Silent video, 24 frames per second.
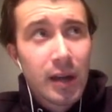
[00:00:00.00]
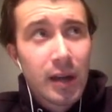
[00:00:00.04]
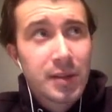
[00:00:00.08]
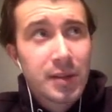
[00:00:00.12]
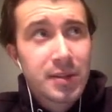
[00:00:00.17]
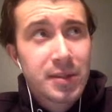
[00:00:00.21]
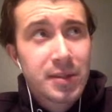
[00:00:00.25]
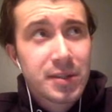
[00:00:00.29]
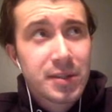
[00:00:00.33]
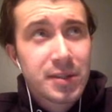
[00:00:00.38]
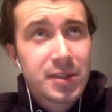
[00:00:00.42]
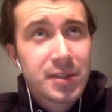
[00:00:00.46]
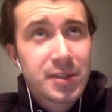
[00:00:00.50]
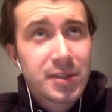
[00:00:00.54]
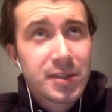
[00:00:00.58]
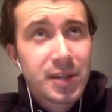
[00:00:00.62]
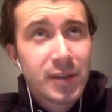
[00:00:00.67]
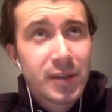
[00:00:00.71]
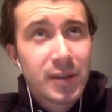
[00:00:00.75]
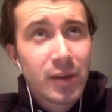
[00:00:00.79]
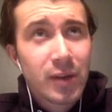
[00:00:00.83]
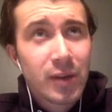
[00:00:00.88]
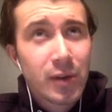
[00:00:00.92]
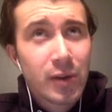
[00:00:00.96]

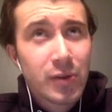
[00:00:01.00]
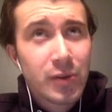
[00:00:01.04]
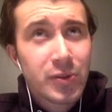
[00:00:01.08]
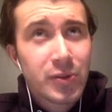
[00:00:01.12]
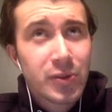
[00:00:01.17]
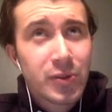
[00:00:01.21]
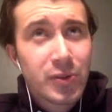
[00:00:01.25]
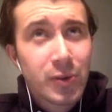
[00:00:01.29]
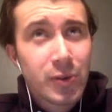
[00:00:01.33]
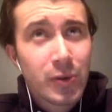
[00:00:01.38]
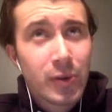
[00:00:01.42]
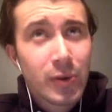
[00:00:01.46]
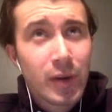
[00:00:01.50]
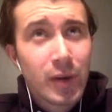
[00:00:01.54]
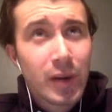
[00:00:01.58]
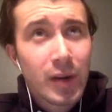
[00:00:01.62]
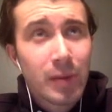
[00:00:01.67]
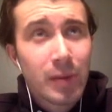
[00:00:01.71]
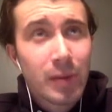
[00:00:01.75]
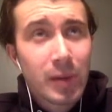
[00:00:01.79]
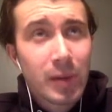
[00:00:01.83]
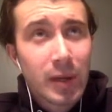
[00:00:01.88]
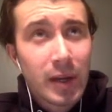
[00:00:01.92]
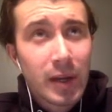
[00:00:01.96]
702, I
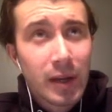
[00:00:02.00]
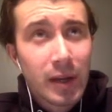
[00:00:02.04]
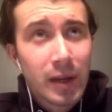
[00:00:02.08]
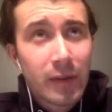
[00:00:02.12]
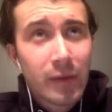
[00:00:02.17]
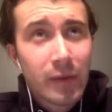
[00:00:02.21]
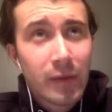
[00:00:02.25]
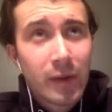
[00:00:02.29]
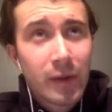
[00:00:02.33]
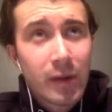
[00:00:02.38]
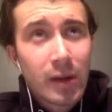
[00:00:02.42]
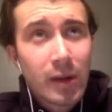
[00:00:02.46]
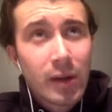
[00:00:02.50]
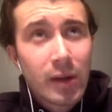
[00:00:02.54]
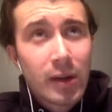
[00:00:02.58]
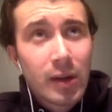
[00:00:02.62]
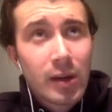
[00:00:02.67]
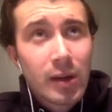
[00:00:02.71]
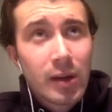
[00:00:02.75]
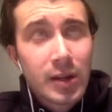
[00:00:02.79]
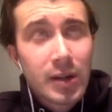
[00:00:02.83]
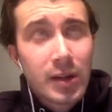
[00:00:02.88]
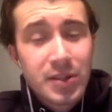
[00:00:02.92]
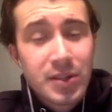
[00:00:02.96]
believe.
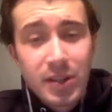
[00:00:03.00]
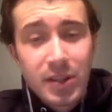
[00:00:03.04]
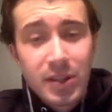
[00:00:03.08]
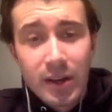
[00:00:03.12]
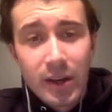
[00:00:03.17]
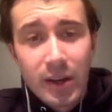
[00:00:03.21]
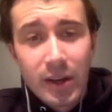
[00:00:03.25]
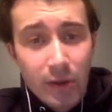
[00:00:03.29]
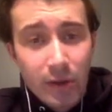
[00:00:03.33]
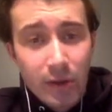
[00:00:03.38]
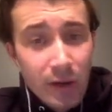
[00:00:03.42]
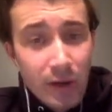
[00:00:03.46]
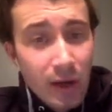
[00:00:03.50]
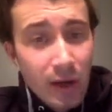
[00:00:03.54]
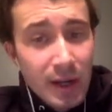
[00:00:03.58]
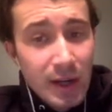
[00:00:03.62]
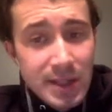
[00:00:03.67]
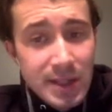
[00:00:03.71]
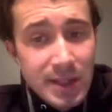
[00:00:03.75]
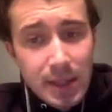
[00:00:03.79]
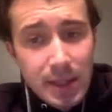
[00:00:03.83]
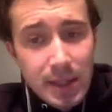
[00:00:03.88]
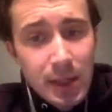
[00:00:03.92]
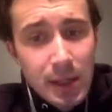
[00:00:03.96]
It's a
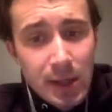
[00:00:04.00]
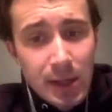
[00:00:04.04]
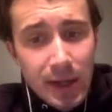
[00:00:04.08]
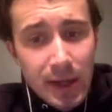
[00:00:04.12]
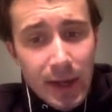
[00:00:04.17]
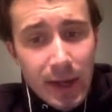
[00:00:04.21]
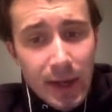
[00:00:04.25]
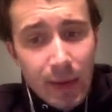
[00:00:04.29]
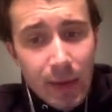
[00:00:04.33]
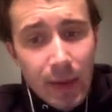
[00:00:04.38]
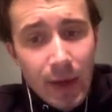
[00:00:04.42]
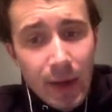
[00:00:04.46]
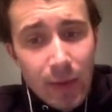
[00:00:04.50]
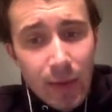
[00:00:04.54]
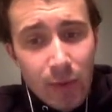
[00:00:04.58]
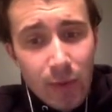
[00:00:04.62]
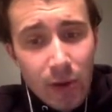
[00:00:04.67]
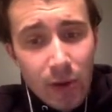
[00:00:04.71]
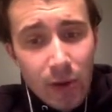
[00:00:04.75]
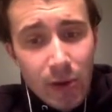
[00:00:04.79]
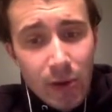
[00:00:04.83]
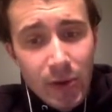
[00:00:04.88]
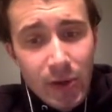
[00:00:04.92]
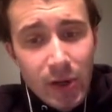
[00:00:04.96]
nice little lightweight
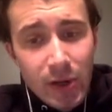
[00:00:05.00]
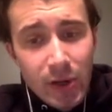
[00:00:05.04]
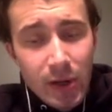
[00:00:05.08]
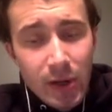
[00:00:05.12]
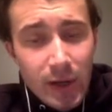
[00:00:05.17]
rod.